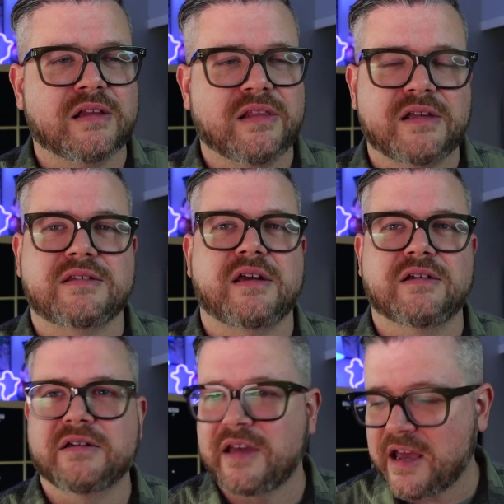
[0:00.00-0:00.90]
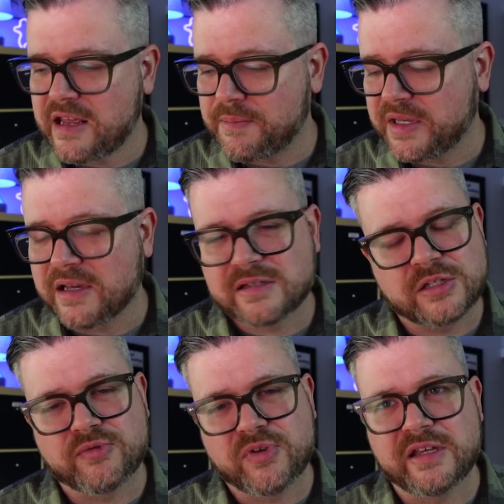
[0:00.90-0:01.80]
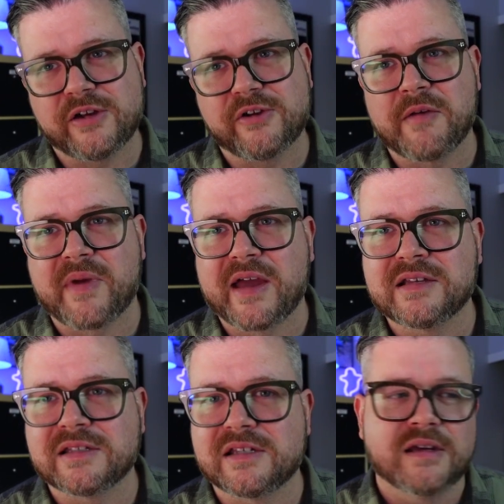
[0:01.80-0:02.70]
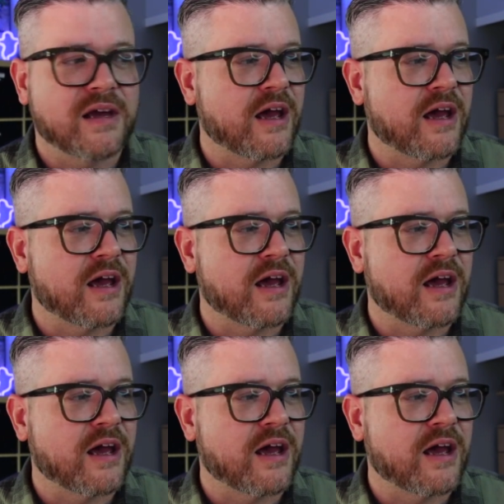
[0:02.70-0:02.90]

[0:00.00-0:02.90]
let's take a look at it because it's really a great magazine.